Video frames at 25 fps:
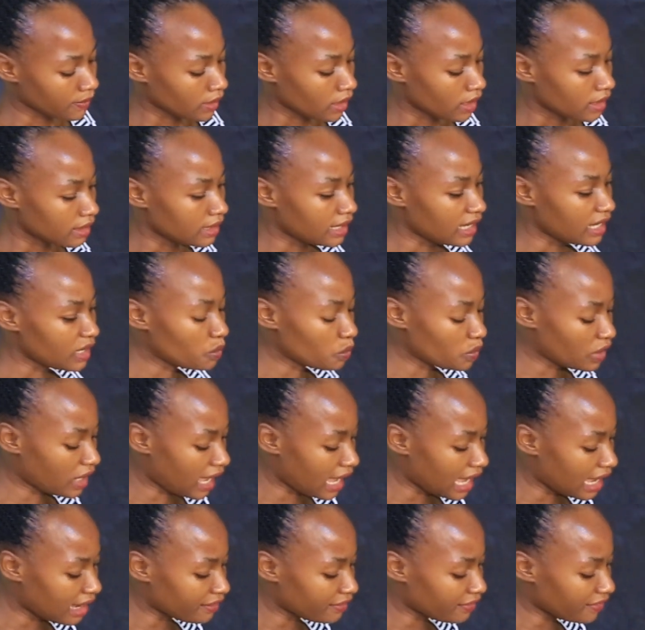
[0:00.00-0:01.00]
Then we
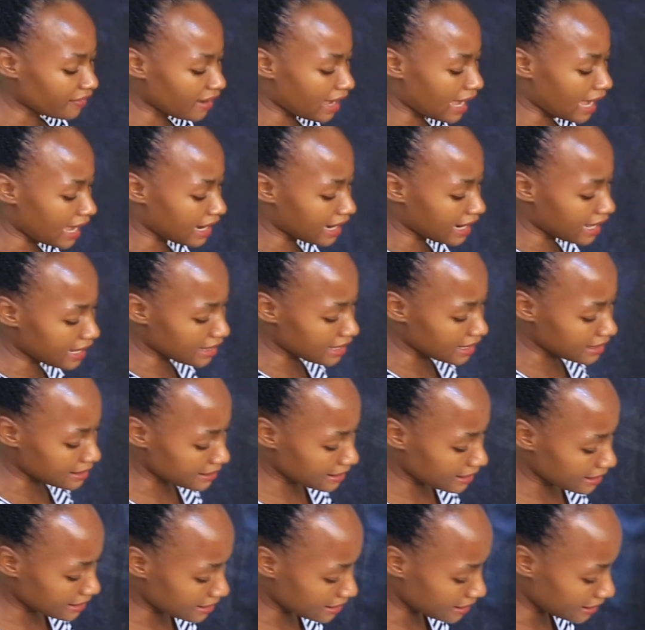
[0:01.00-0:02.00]
have another
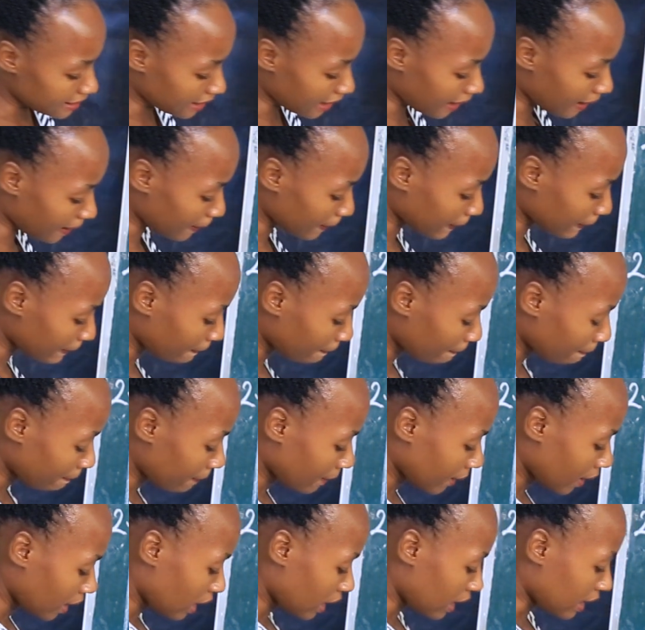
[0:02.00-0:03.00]
set here.
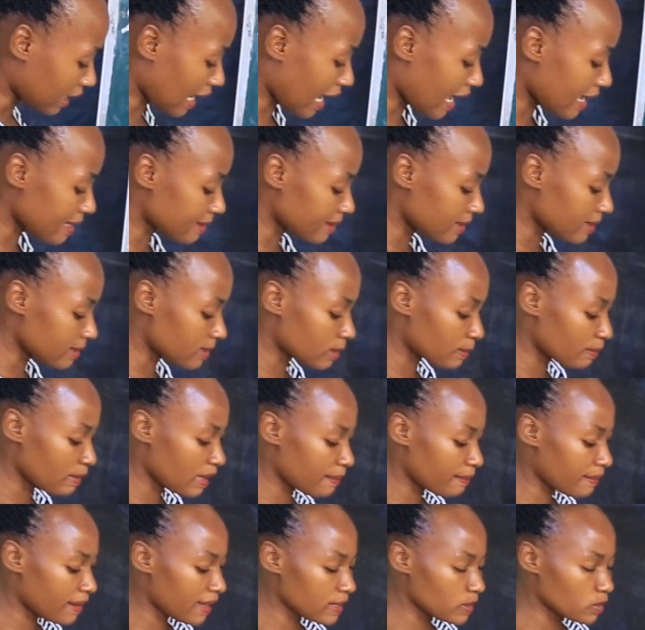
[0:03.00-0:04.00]
It has its
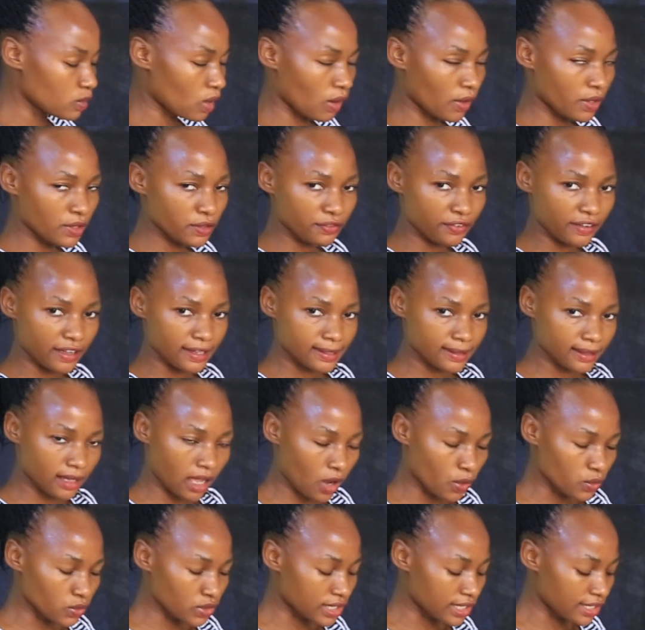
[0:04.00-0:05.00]
members. We are going to first
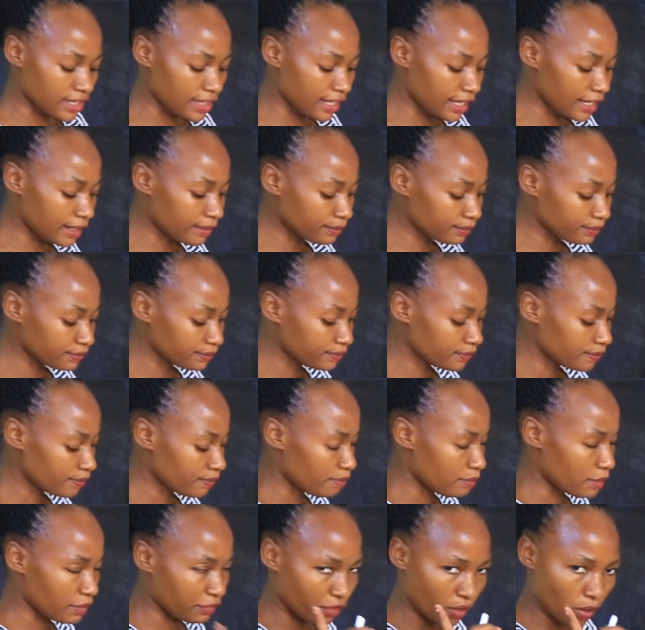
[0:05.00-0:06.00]
count them
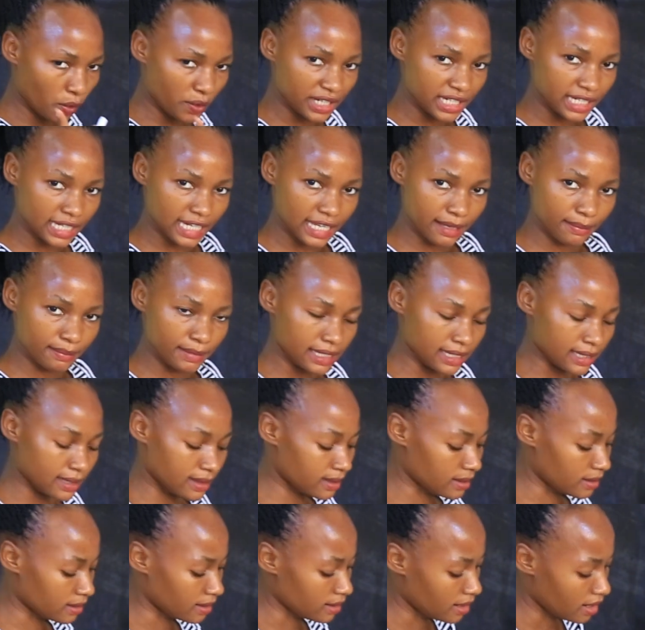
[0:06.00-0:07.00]
before we name
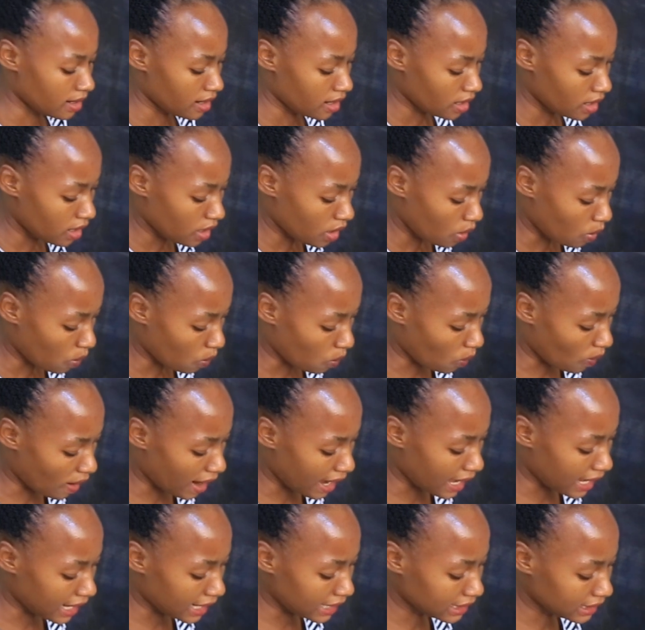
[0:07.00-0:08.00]
it.
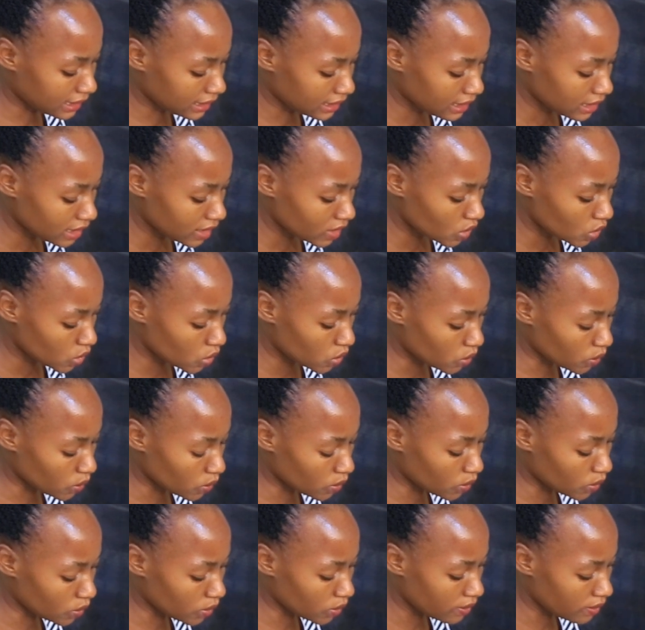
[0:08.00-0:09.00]
1,
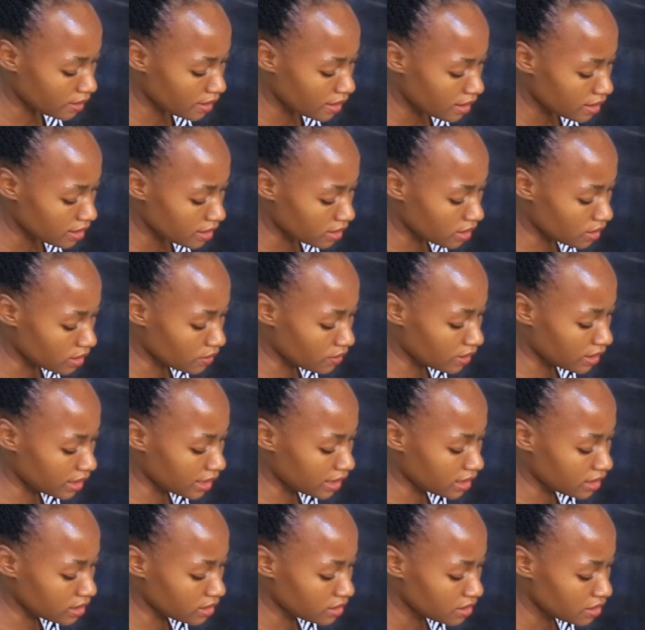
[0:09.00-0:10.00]
2,
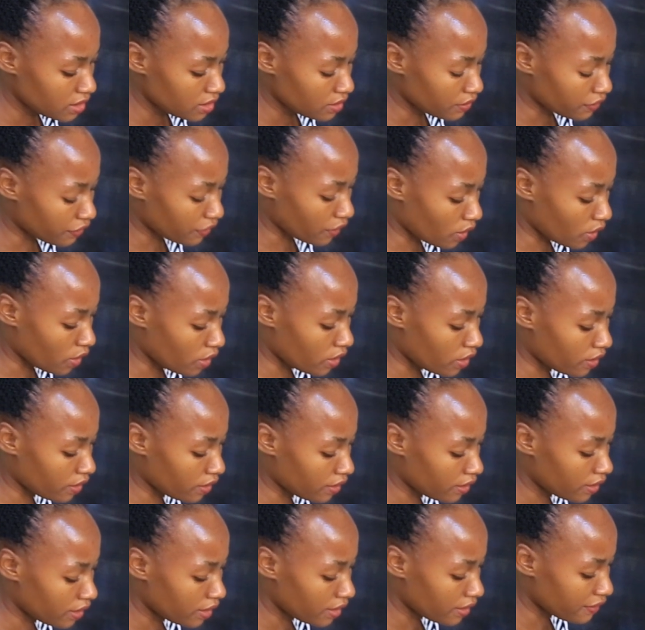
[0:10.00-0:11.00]
3,
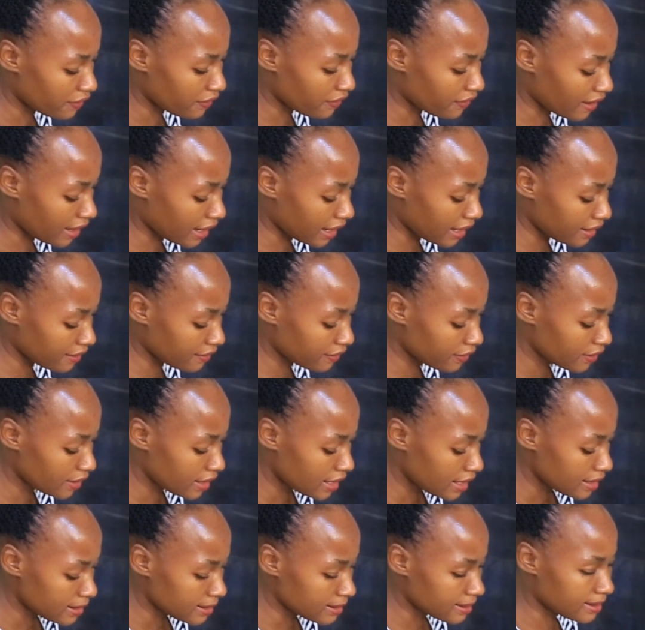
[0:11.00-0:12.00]
4, 5,
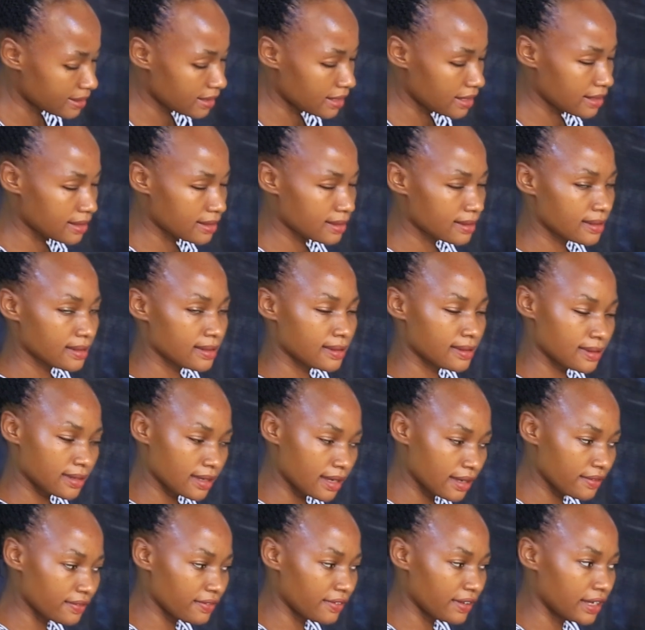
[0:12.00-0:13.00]
6,
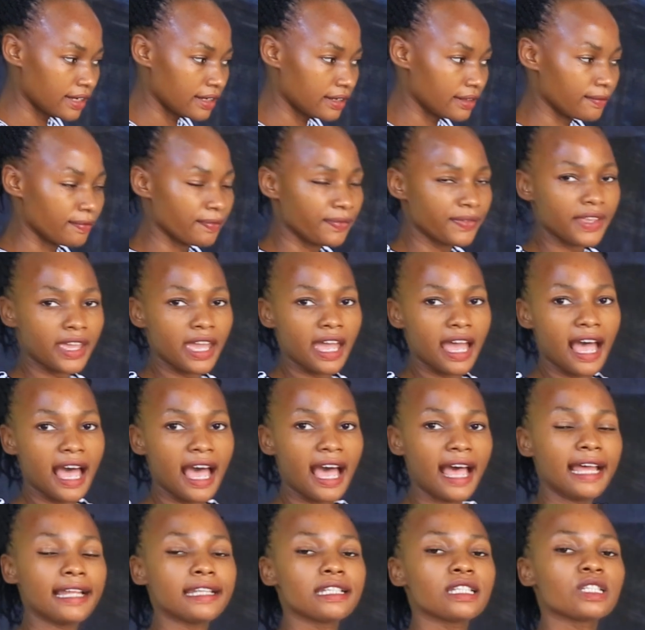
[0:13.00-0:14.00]
7.
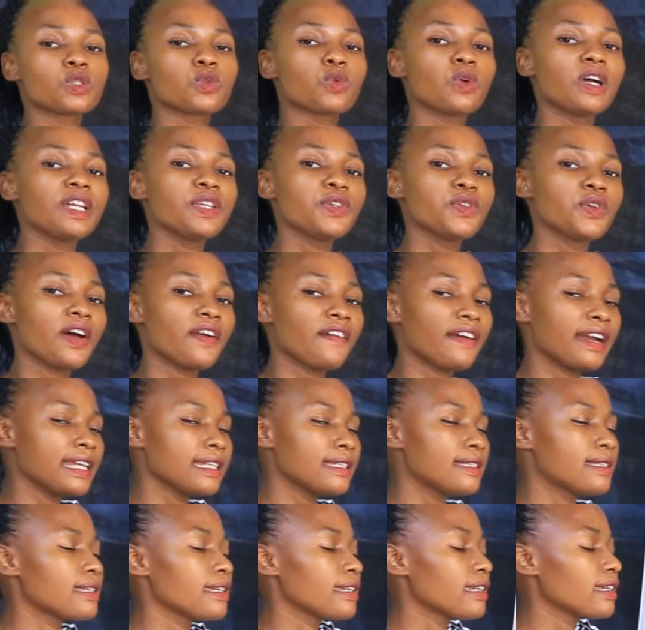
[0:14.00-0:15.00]
And when you are
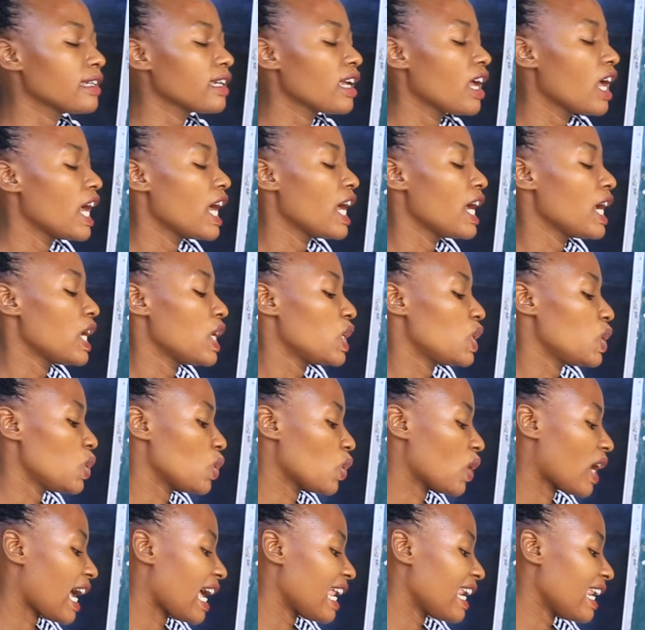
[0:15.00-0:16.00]
writing, you
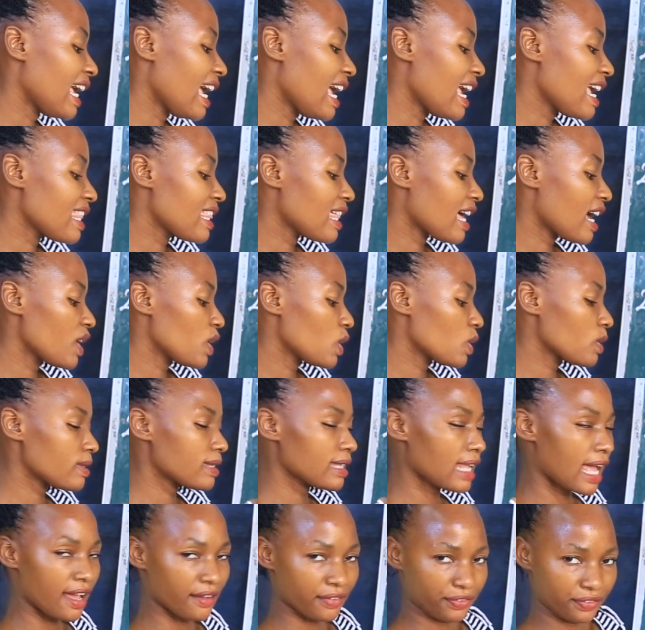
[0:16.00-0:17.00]
can either
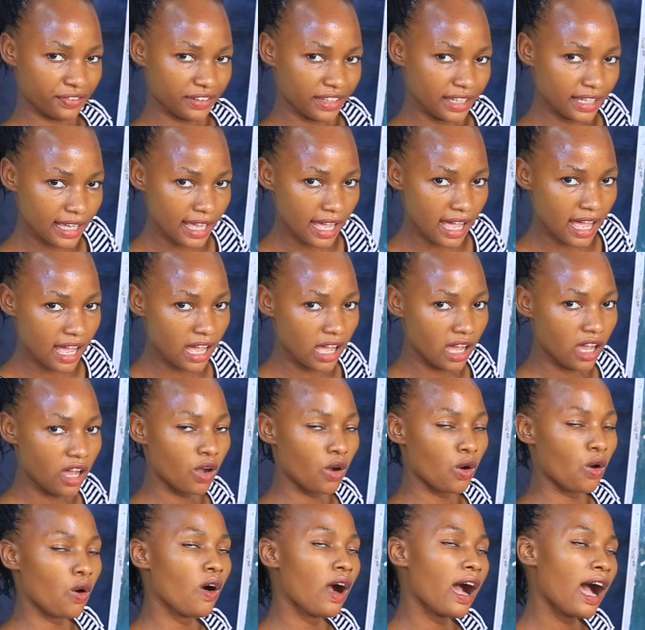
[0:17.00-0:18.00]
use a figure
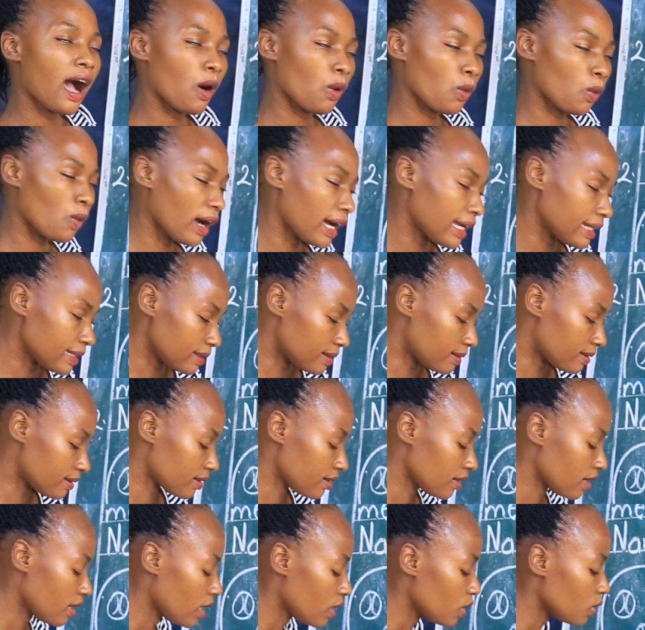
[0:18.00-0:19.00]
or a word.
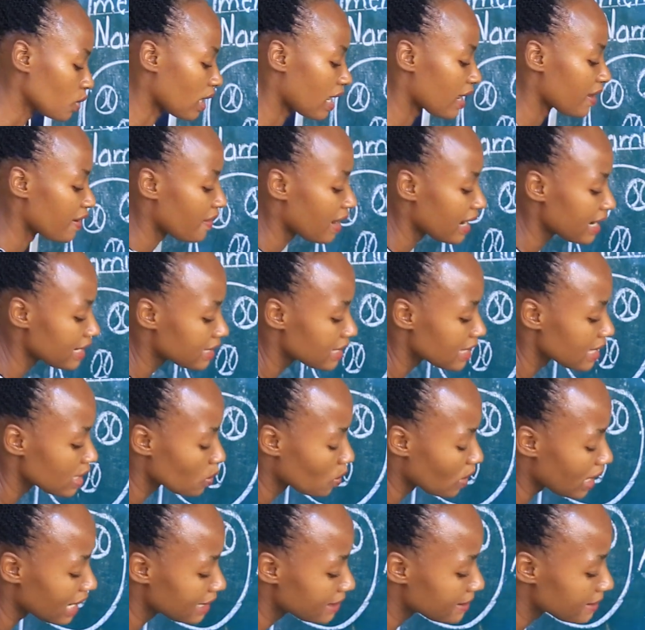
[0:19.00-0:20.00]
You can write the
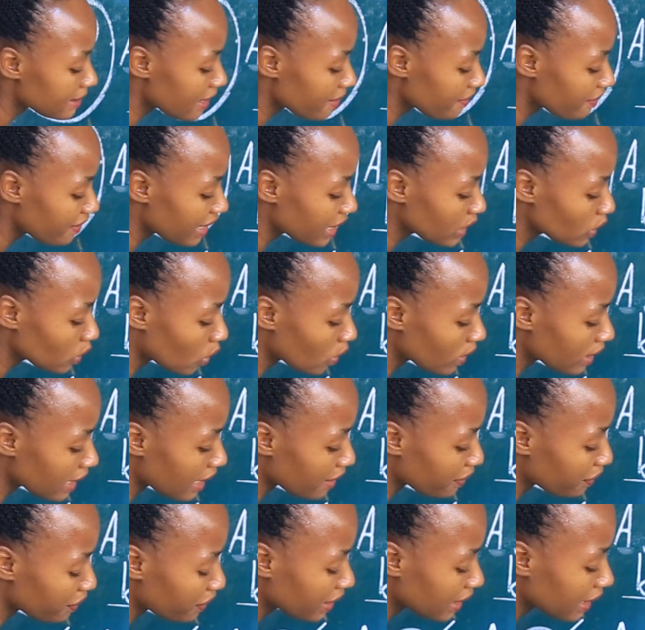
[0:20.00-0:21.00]
word 7 or
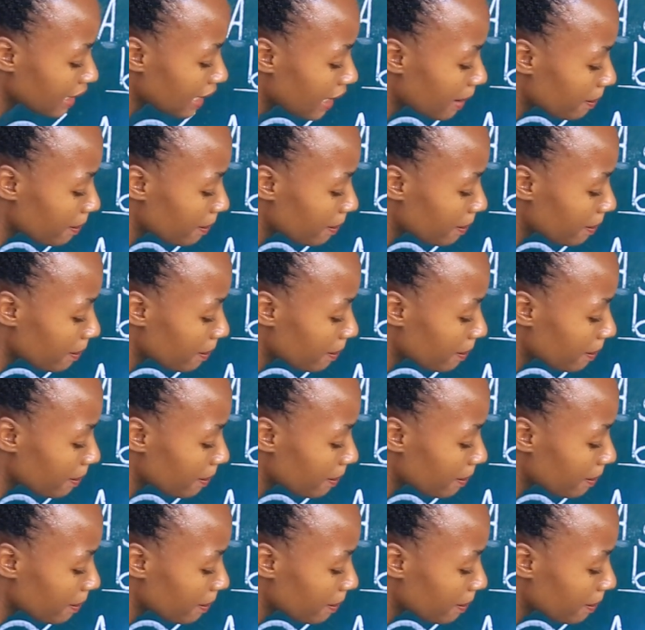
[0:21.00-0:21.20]
the figure.